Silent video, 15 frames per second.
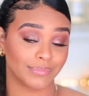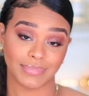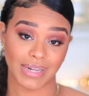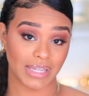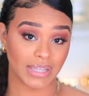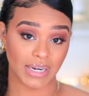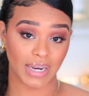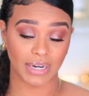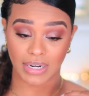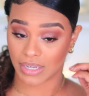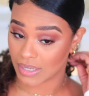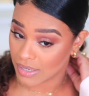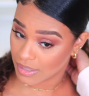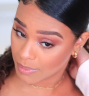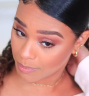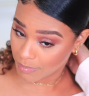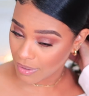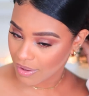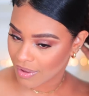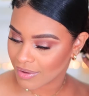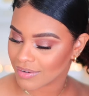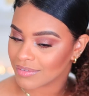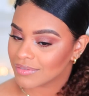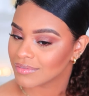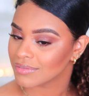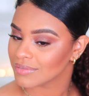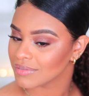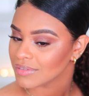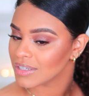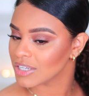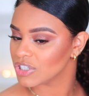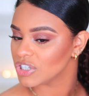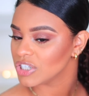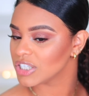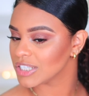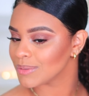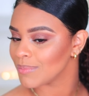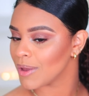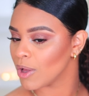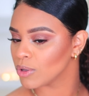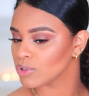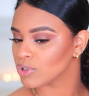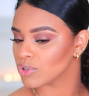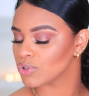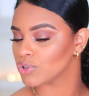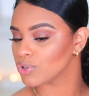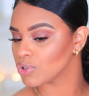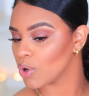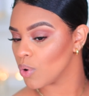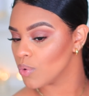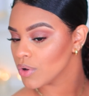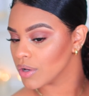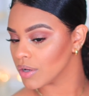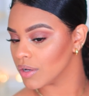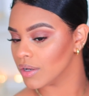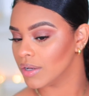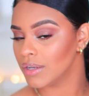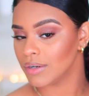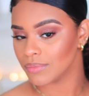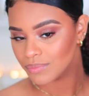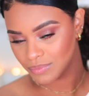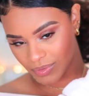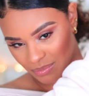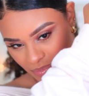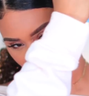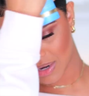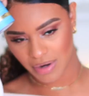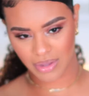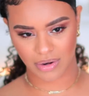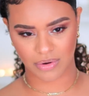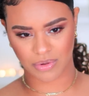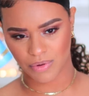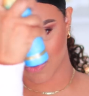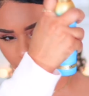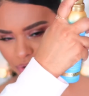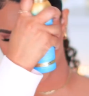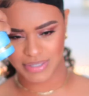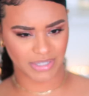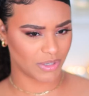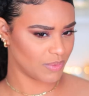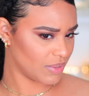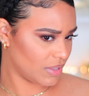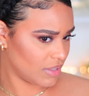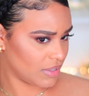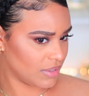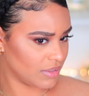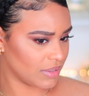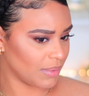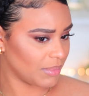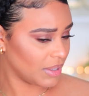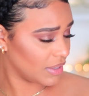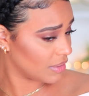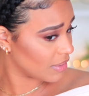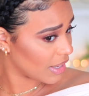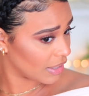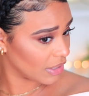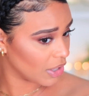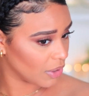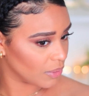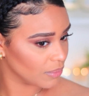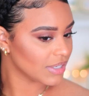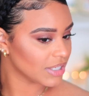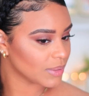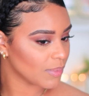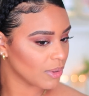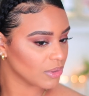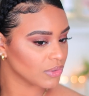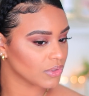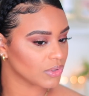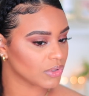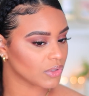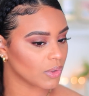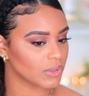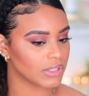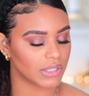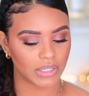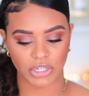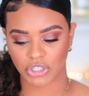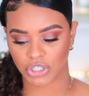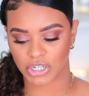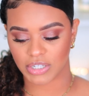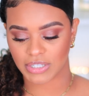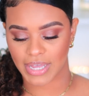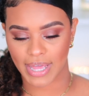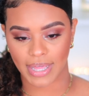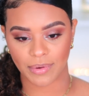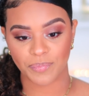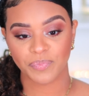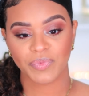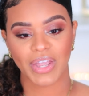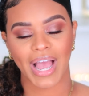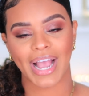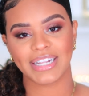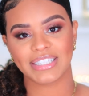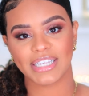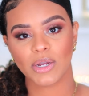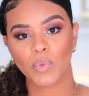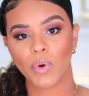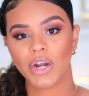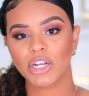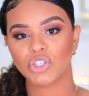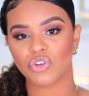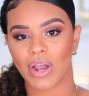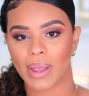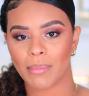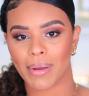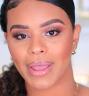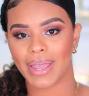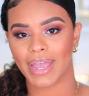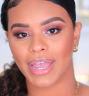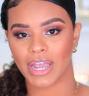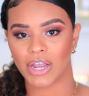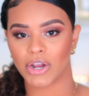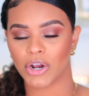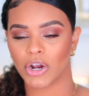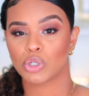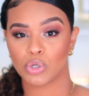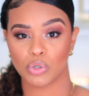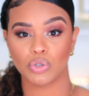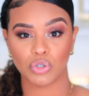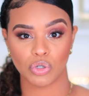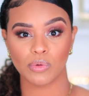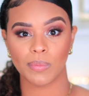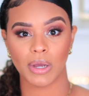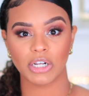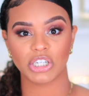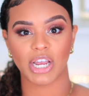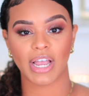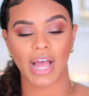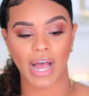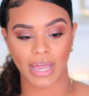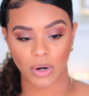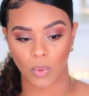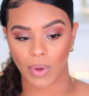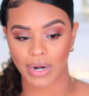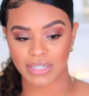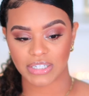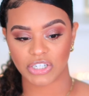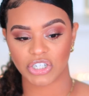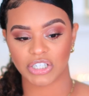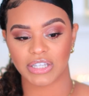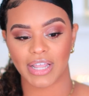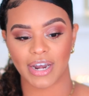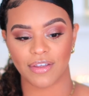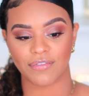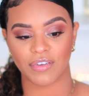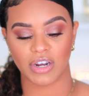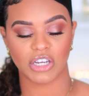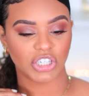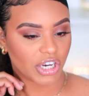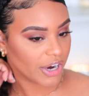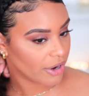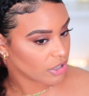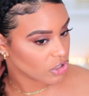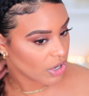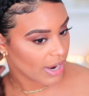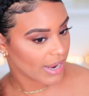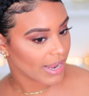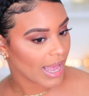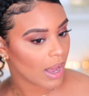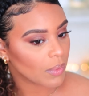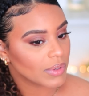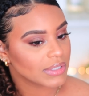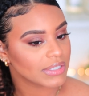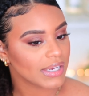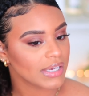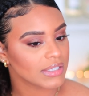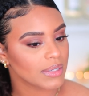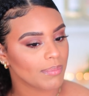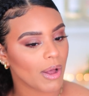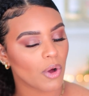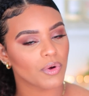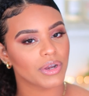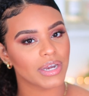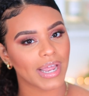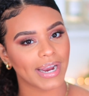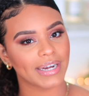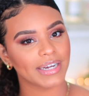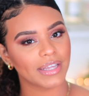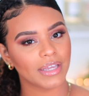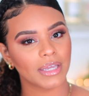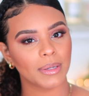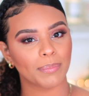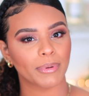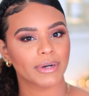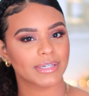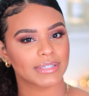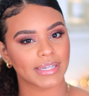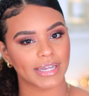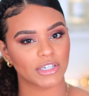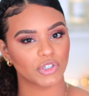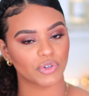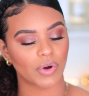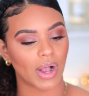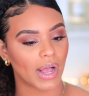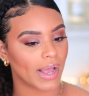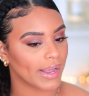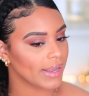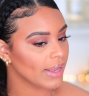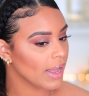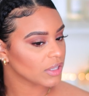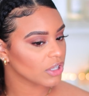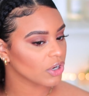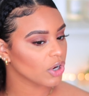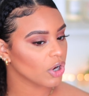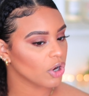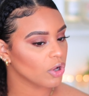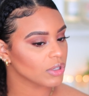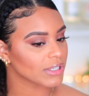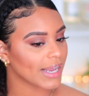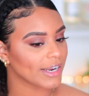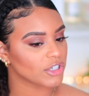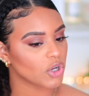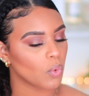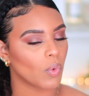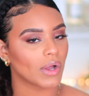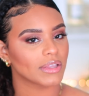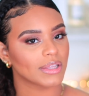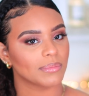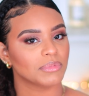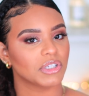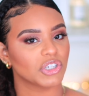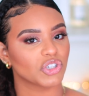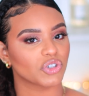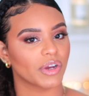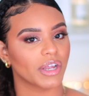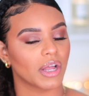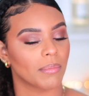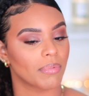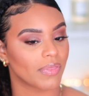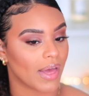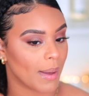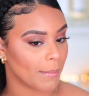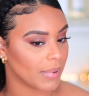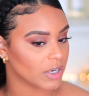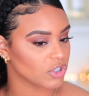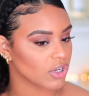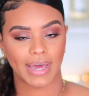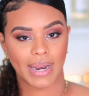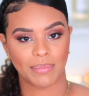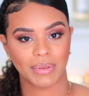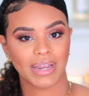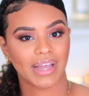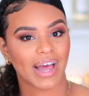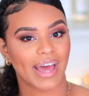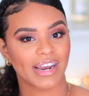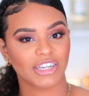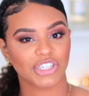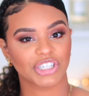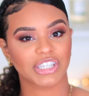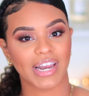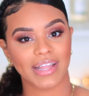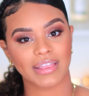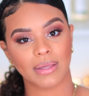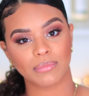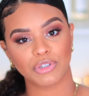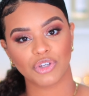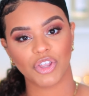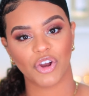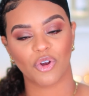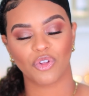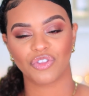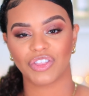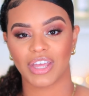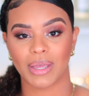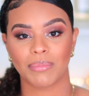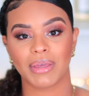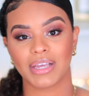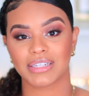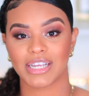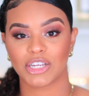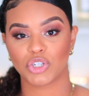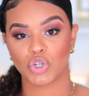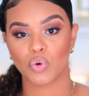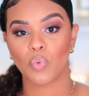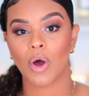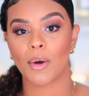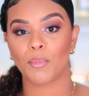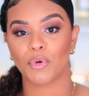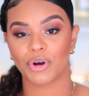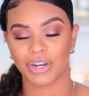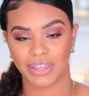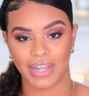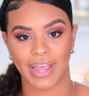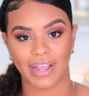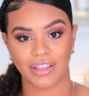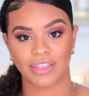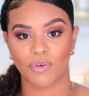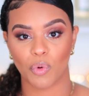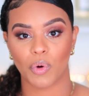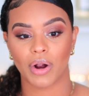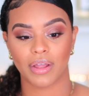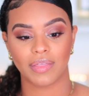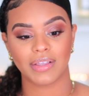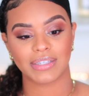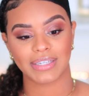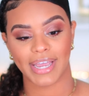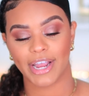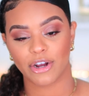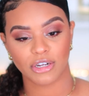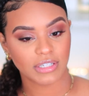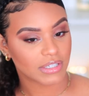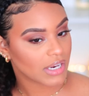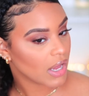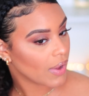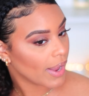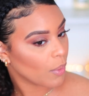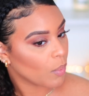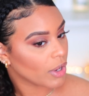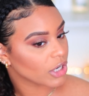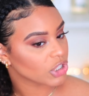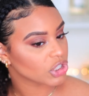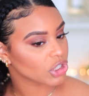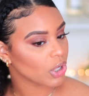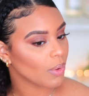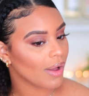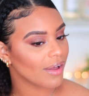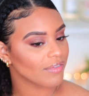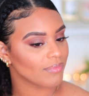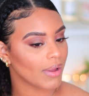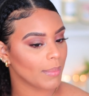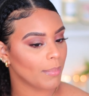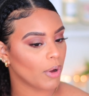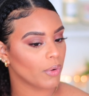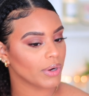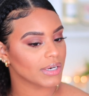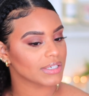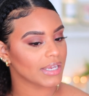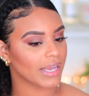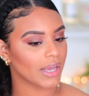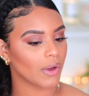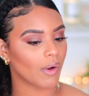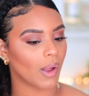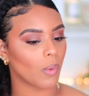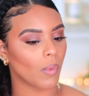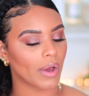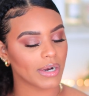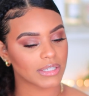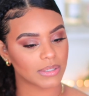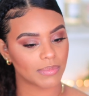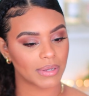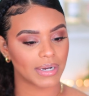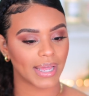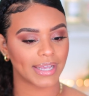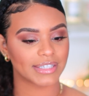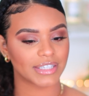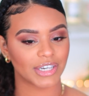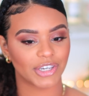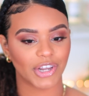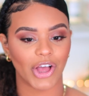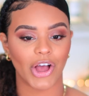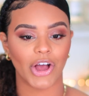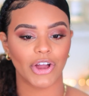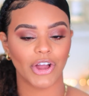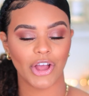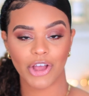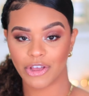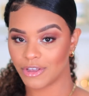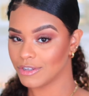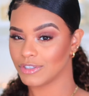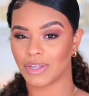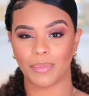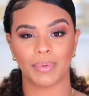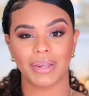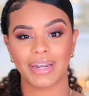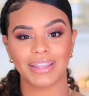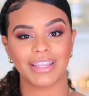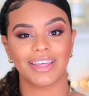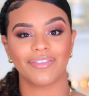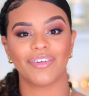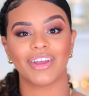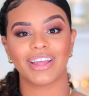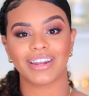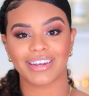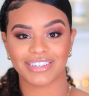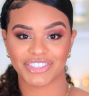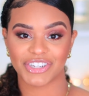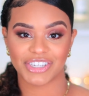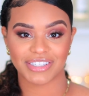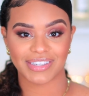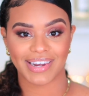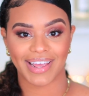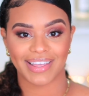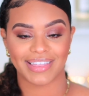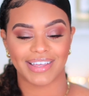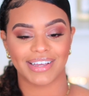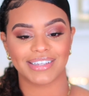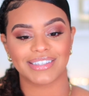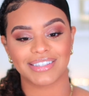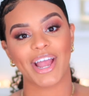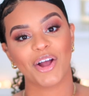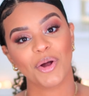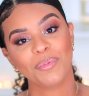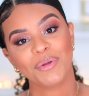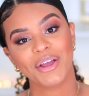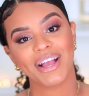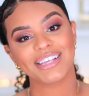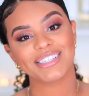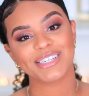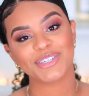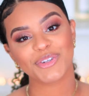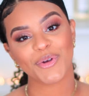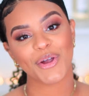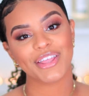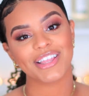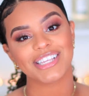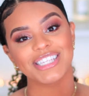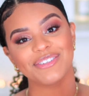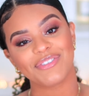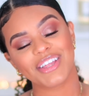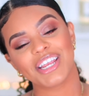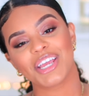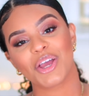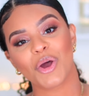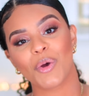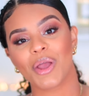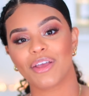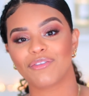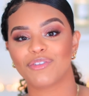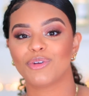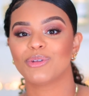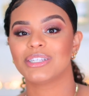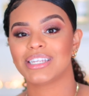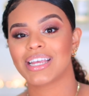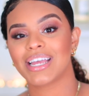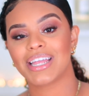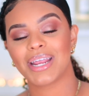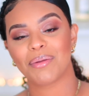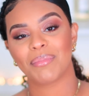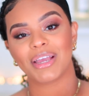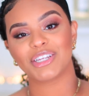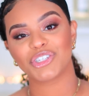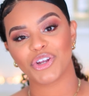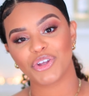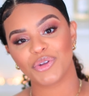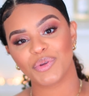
Not that I need it, but it just smells so good. I'm kind of going to go crazy with it. I mean, hello. This smells so delicious. And I didn't want to dry my hair too much. I kind of wanted to just let it finish air drying. I would say it's about 90% dry. But the curls, I don't want them to shrink up that much. And I'm going to kind of just let them do their own thing because I do want more length for this hairstyle. I want to show off my ponytail. I want it to be nice and long. So I'm gonna leave it just like this. I hope you guys enjoyed this video. If you did, make sure